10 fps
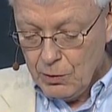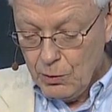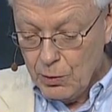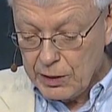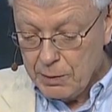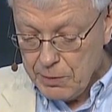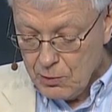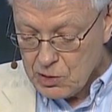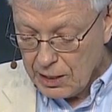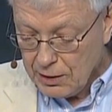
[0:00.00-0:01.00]
organ
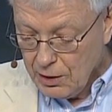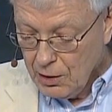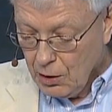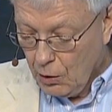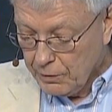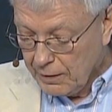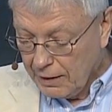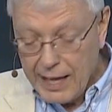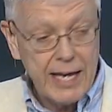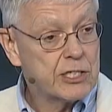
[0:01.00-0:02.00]
music, over the
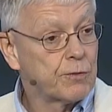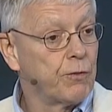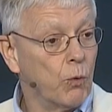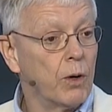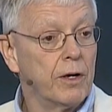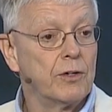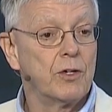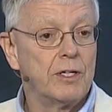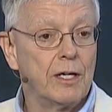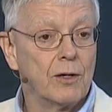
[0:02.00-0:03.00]
last
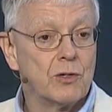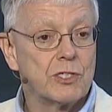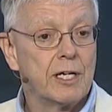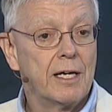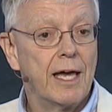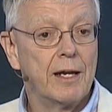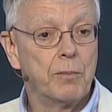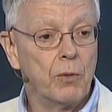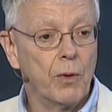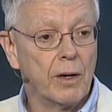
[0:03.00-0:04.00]
400 years and
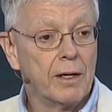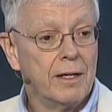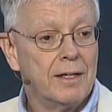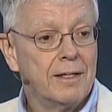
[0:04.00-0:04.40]
more.